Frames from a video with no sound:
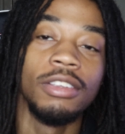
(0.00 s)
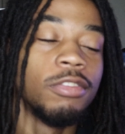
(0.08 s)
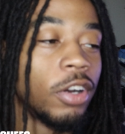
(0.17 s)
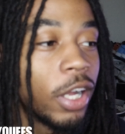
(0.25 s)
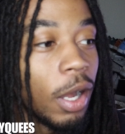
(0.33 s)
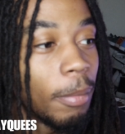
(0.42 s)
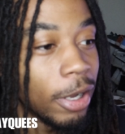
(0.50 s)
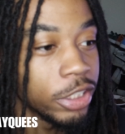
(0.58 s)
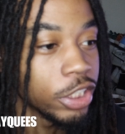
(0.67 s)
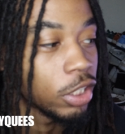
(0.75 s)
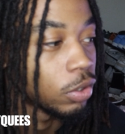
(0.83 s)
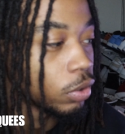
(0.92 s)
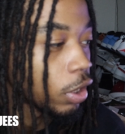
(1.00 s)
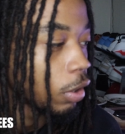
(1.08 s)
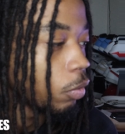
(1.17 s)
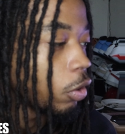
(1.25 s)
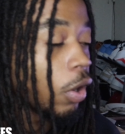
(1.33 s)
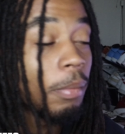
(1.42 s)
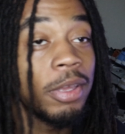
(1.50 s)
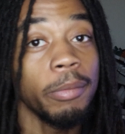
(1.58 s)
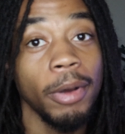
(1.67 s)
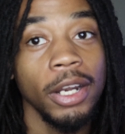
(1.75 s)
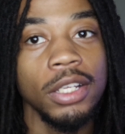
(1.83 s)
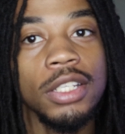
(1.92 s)
the fuck out my channel. Now, what do I mean
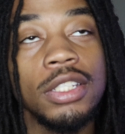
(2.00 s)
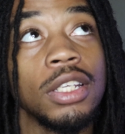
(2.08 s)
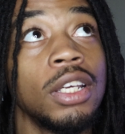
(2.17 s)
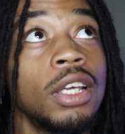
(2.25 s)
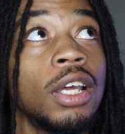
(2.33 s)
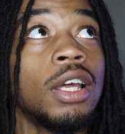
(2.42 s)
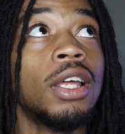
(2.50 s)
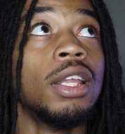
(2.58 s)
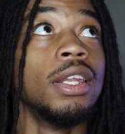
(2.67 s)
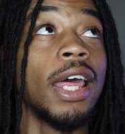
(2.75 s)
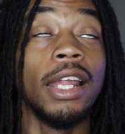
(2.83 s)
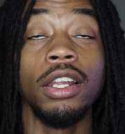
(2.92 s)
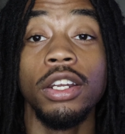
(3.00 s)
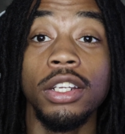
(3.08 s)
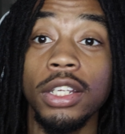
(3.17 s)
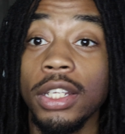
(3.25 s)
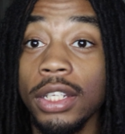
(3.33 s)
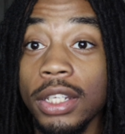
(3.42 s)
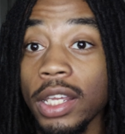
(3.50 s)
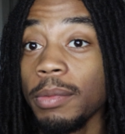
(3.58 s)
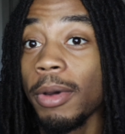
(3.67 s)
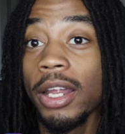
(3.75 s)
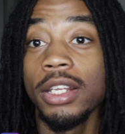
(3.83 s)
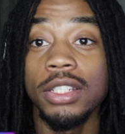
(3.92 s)
by this? They literally
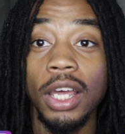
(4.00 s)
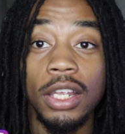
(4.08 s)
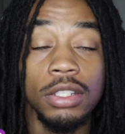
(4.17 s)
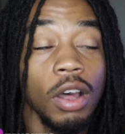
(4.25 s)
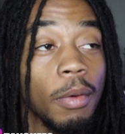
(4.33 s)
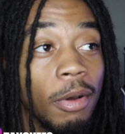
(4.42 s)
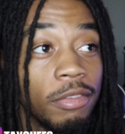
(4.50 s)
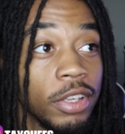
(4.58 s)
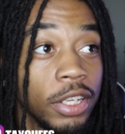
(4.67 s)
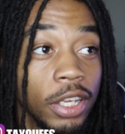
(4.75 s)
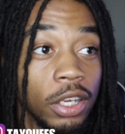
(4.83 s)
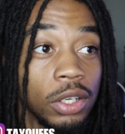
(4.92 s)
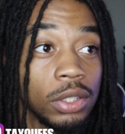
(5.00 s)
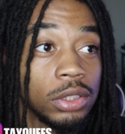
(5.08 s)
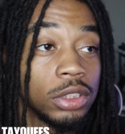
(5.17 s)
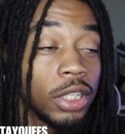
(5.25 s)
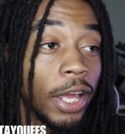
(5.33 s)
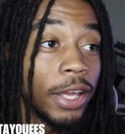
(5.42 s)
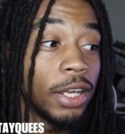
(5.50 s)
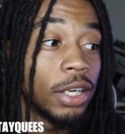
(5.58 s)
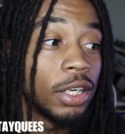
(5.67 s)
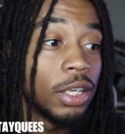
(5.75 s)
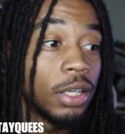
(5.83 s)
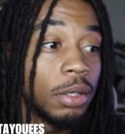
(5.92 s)
demonetized all my videos. They
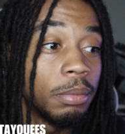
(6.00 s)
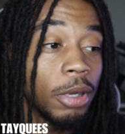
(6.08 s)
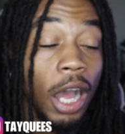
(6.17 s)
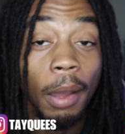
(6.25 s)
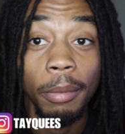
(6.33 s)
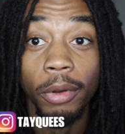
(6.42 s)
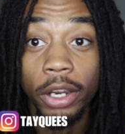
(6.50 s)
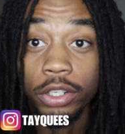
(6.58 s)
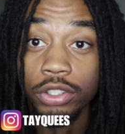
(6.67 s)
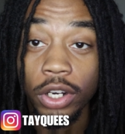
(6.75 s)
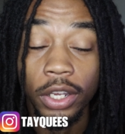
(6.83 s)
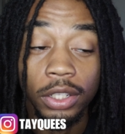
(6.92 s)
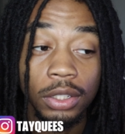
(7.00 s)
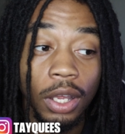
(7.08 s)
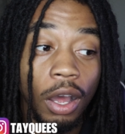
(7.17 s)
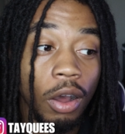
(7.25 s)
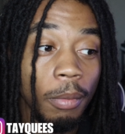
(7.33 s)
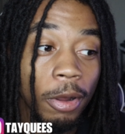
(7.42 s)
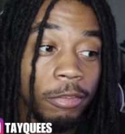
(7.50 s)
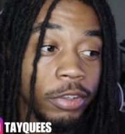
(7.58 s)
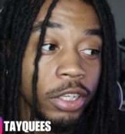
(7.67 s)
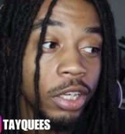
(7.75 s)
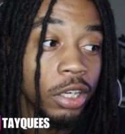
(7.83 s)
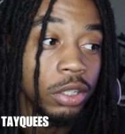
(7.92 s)
copyrighted strike all my
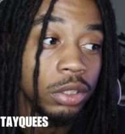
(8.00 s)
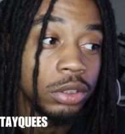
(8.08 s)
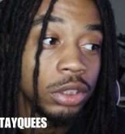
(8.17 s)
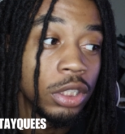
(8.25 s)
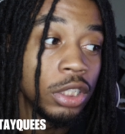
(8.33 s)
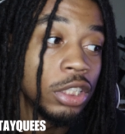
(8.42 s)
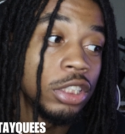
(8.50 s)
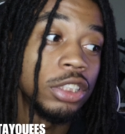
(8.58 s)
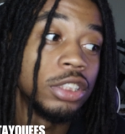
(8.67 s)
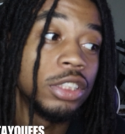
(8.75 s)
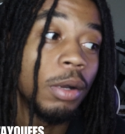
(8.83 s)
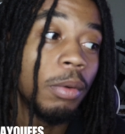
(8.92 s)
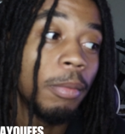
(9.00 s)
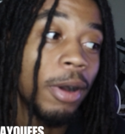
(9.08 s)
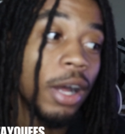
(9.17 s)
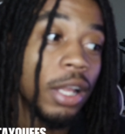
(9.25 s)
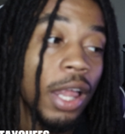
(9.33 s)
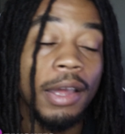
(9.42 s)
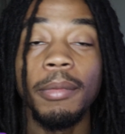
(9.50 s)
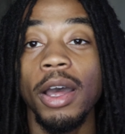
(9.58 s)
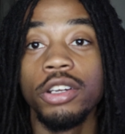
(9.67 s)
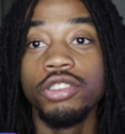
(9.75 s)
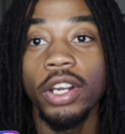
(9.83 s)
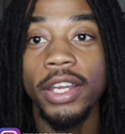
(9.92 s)
videos. Some of
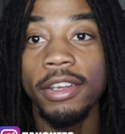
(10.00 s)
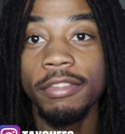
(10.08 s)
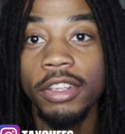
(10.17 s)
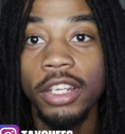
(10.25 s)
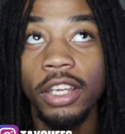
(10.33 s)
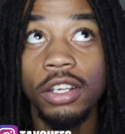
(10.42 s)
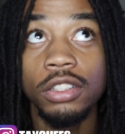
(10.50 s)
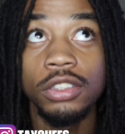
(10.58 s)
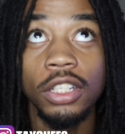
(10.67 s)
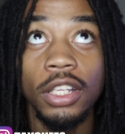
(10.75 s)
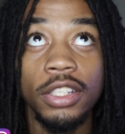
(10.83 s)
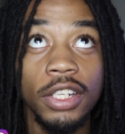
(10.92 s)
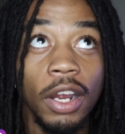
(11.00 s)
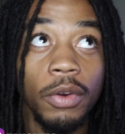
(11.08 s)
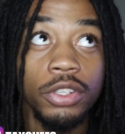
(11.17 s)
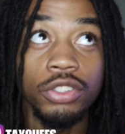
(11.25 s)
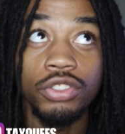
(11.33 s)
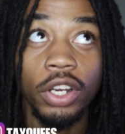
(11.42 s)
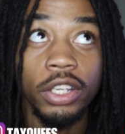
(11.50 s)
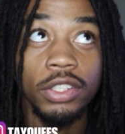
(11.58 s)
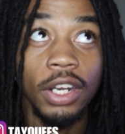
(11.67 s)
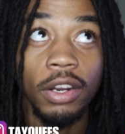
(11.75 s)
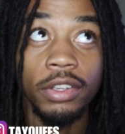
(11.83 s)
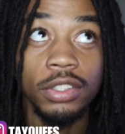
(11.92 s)
my Drake videos, the 10 hours of Drake,
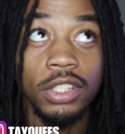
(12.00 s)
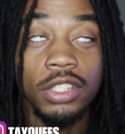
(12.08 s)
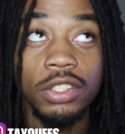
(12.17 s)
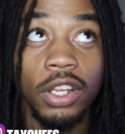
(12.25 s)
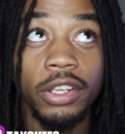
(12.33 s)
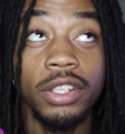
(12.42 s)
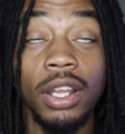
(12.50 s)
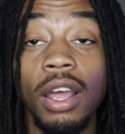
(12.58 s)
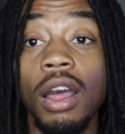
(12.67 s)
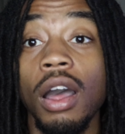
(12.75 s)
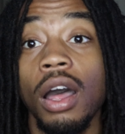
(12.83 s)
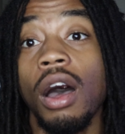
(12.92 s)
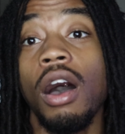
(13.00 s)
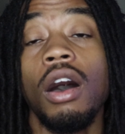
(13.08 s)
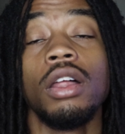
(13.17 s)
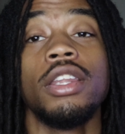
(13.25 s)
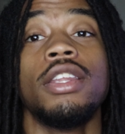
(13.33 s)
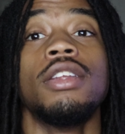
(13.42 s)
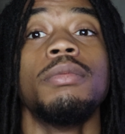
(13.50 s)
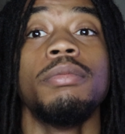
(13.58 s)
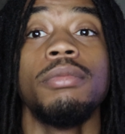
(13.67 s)
10 hours of this time, all of